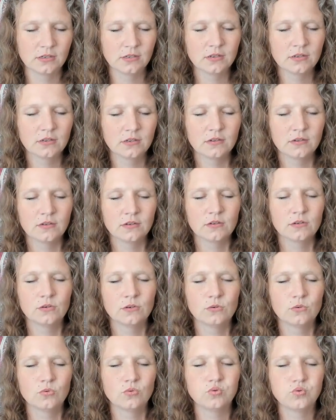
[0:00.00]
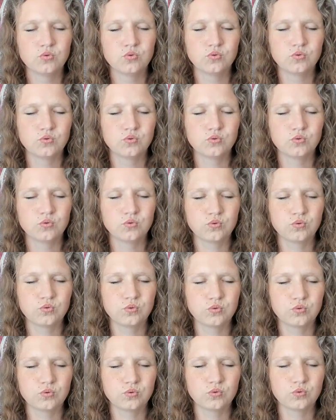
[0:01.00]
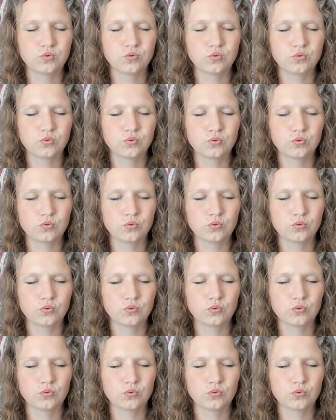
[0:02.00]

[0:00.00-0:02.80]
(no one is talking)